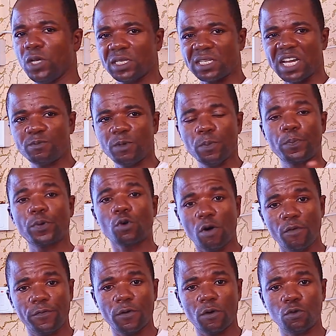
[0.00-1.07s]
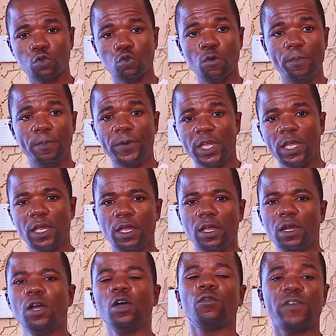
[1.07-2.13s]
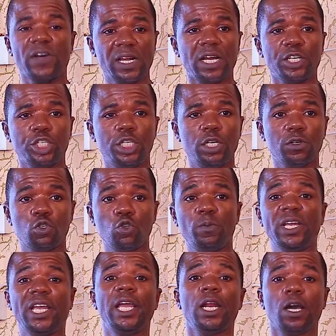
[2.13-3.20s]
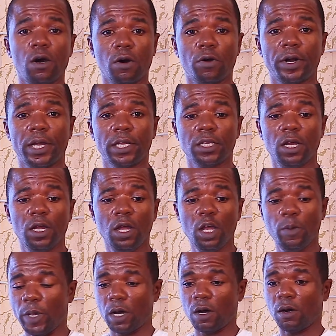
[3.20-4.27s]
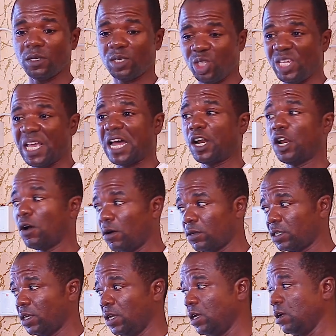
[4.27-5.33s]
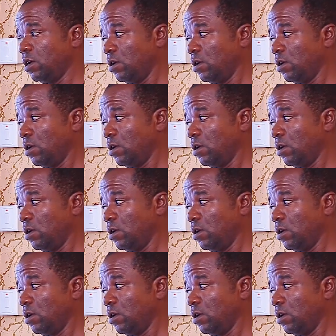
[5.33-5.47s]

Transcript: it has been proven to be fallacious, to be incorrect, because they are not.